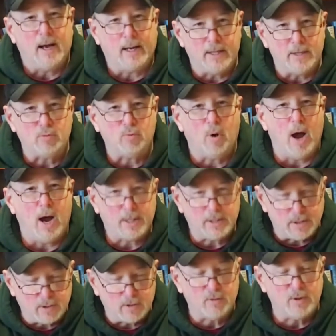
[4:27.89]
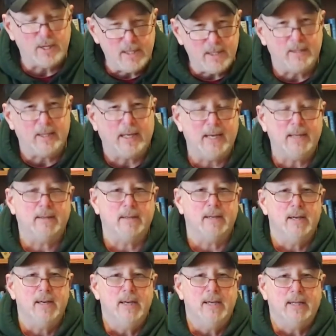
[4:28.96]
against rocks and trees to get
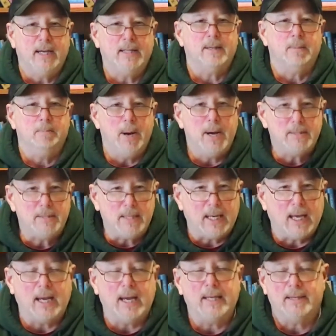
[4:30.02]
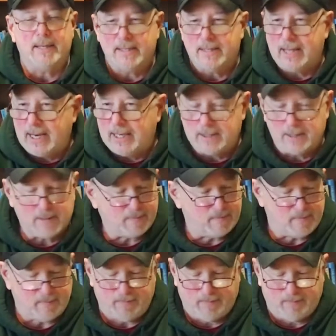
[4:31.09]
the get the buzzing and get these things